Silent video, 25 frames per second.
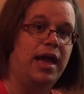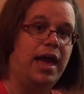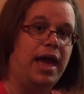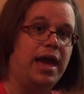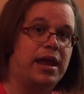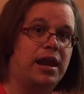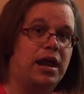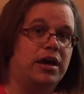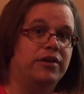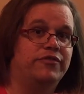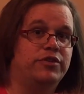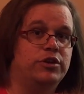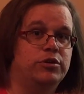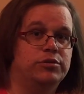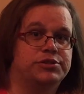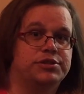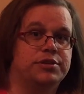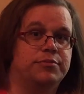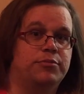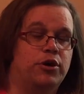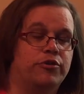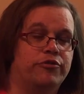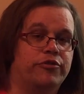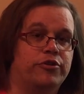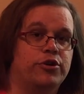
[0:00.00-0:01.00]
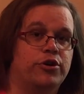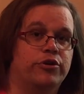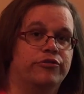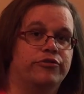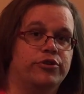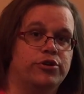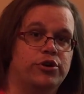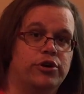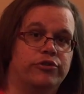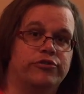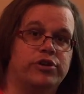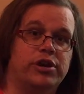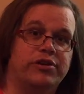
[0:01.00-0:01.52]
And I've used them over and over
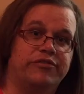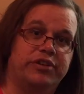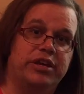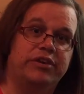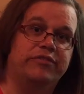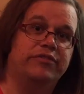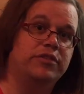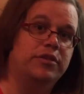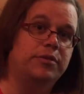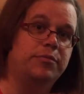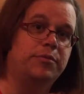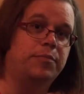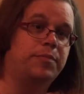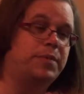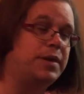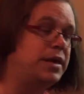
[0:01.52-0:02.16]
and over, and I've given them to